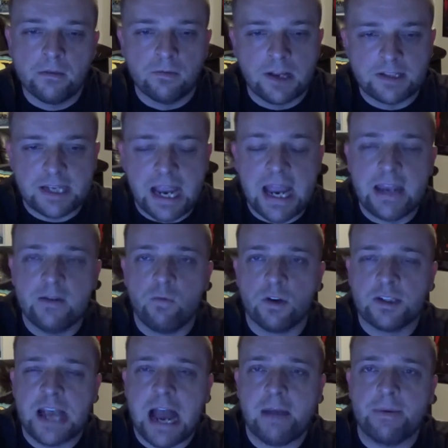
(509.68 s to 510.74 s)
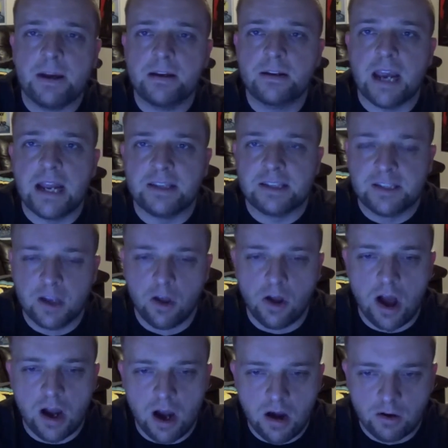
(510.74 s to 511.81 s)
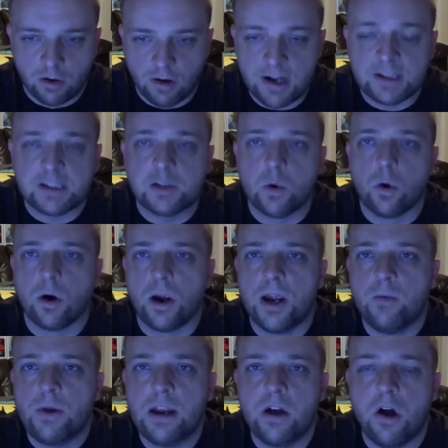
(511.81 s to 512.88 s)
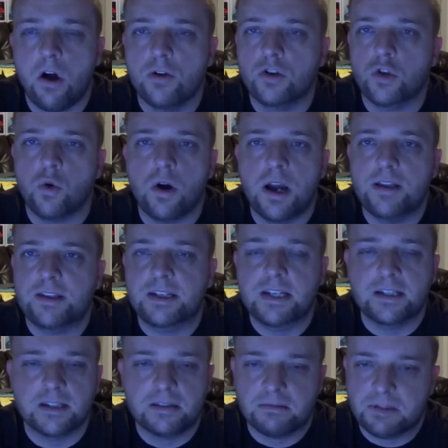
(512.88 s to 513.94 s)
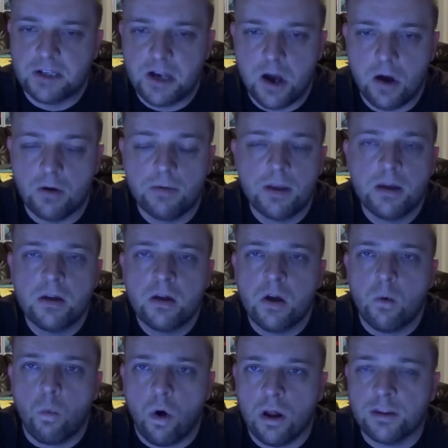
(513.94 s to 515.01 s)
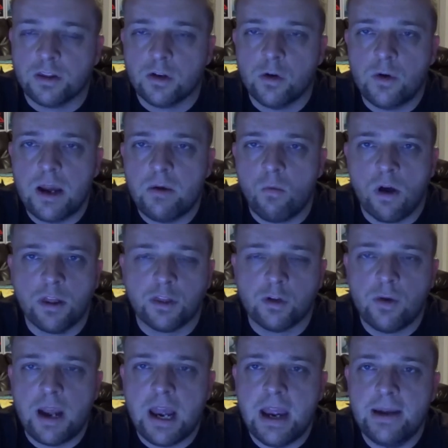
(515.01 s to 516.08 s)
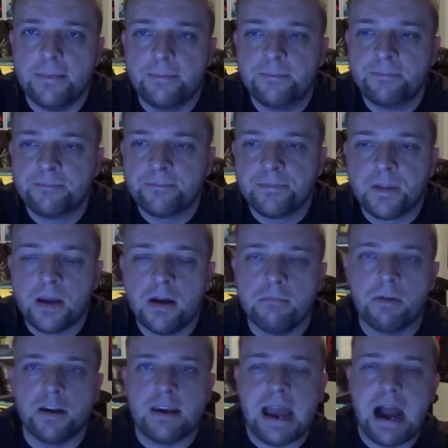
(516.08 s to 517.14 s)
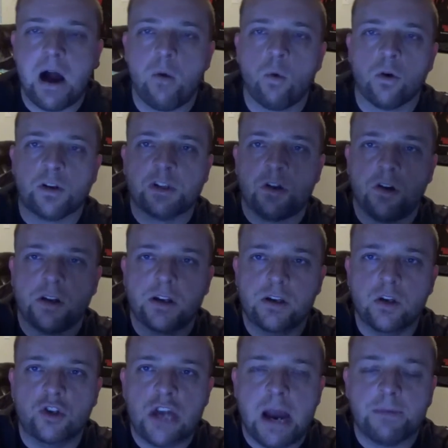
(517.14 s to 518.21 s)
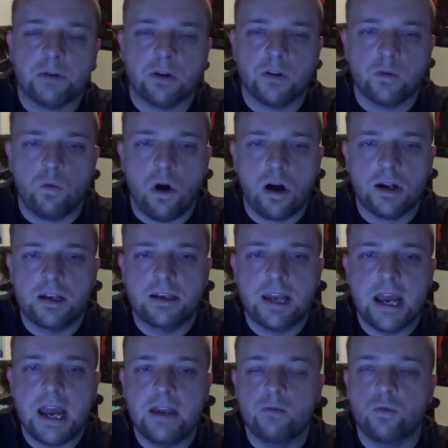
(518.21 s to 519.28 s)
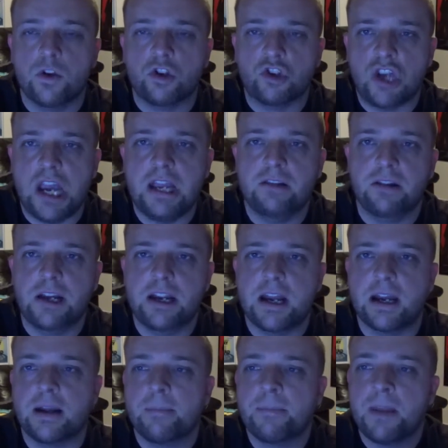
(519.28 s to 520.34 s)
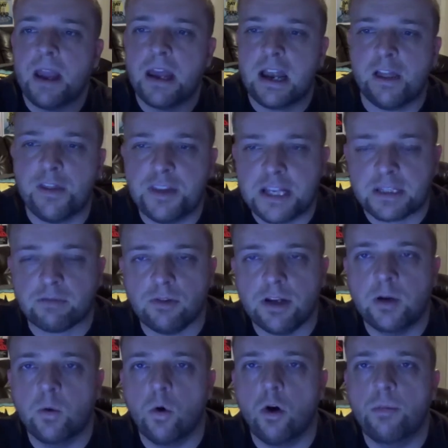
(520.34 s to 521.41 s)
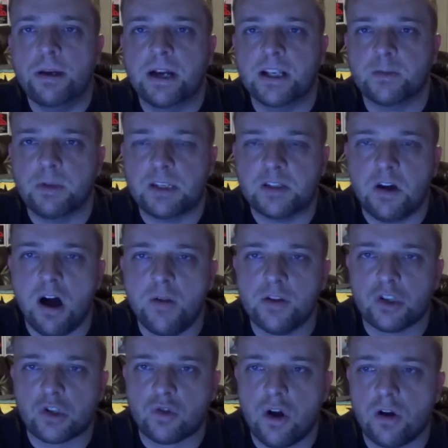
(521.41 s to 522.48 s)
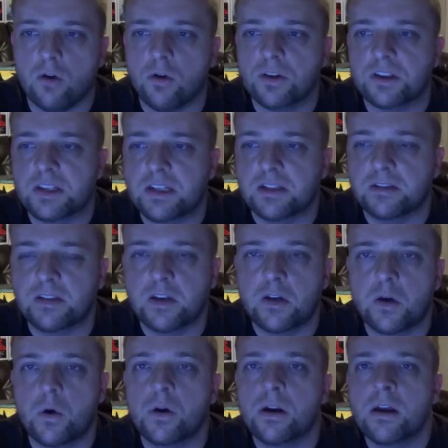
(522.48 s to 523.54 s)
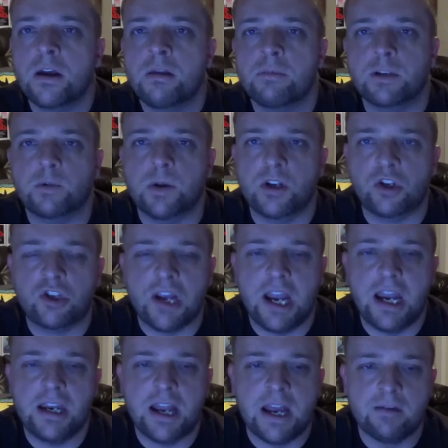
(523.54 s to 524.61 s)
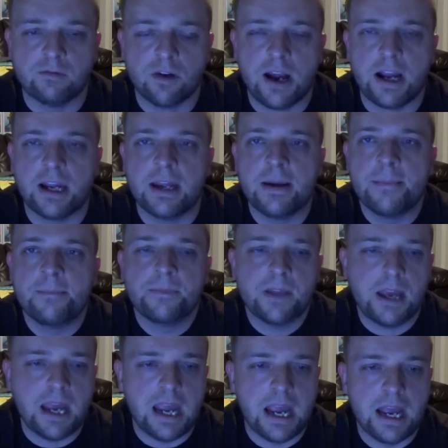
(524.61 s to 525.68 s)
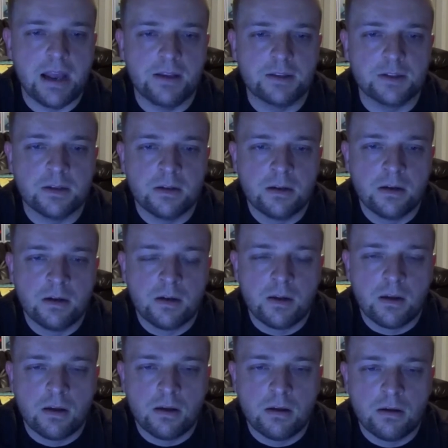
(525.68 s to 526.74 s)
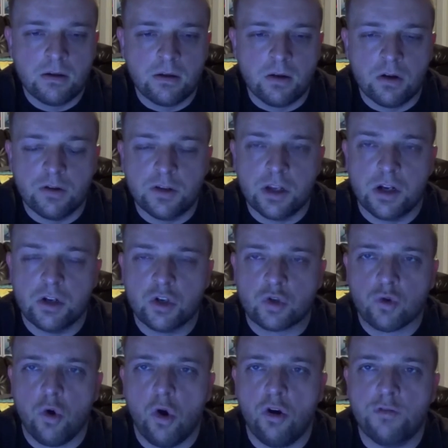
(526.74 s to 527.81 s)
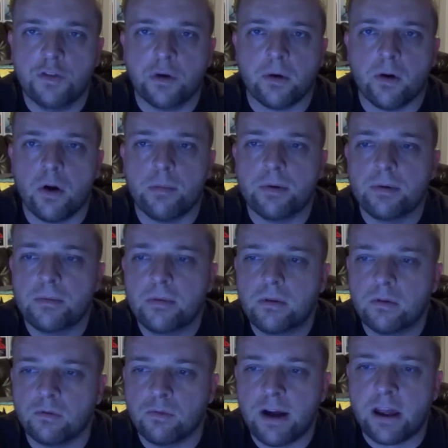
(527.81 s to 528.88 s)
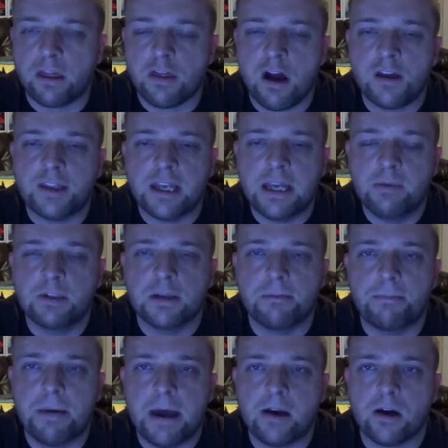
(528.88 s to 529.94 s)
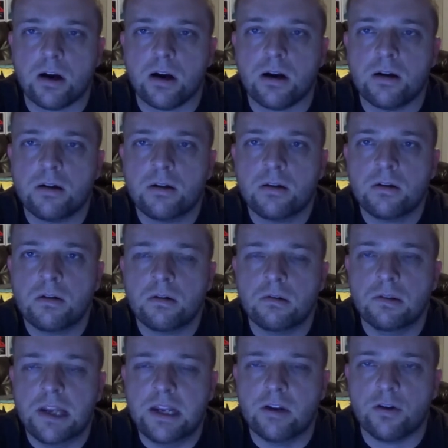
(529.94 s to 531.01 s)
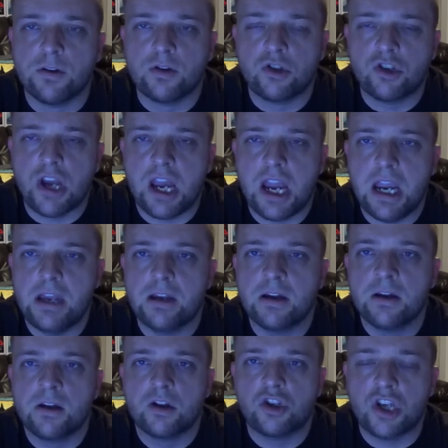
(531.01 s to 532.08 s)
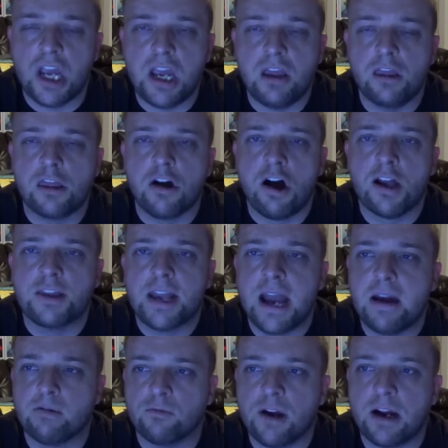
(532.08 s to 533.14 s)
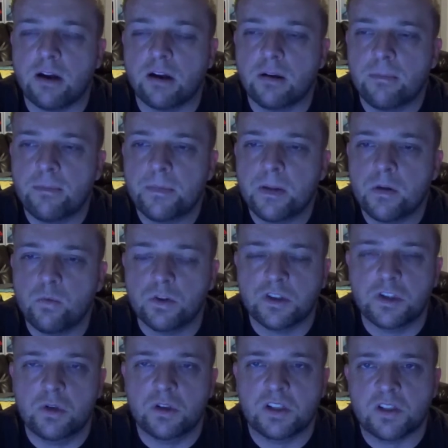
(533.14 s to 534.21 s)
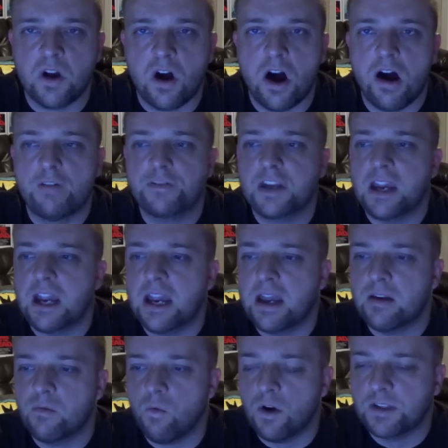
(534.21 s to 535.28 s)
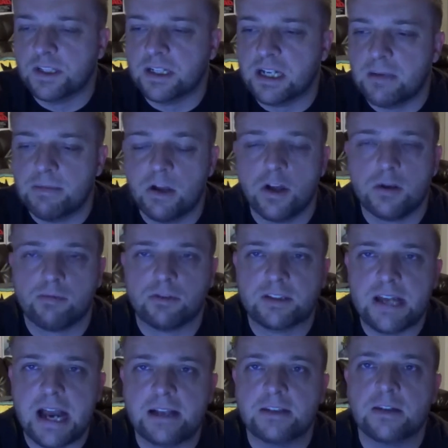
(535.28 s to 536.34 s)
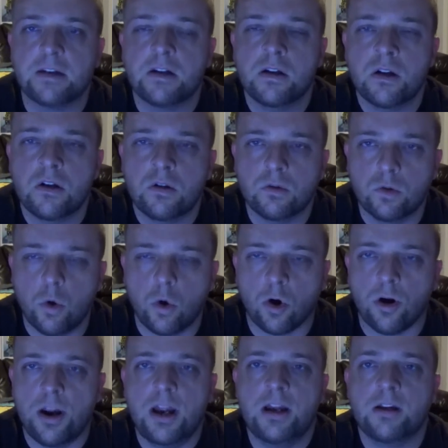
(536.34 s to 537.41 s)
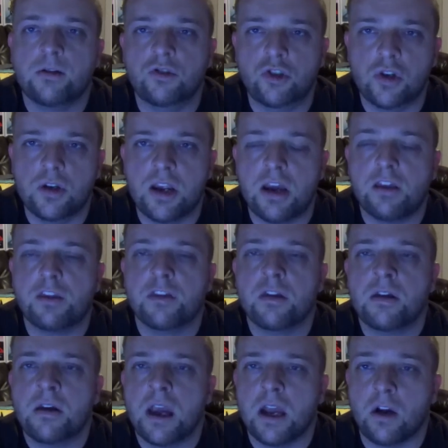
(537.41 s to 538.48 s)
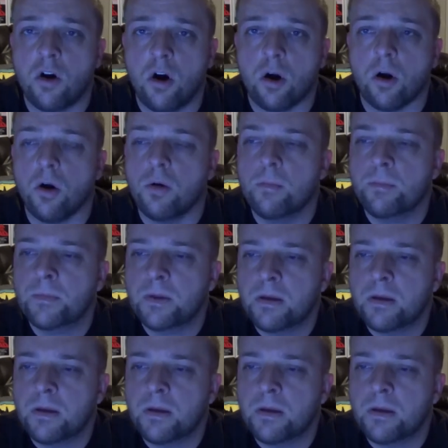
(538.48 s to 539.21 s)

Let's end what's happened. It's still a great story. We all enjoyed seasons, you know, 1 through 8. But now we're starting a new chapter of The Walking Dead with Shane leading. And I think that's really cool because we saw the struggle in season 2 between Shane and Rick and the control of the group. Rick thought that he was a better leader than Shane. Shane thought that Rick was too soft and wasn't going to be able to protect Lori, Judith, and Carl.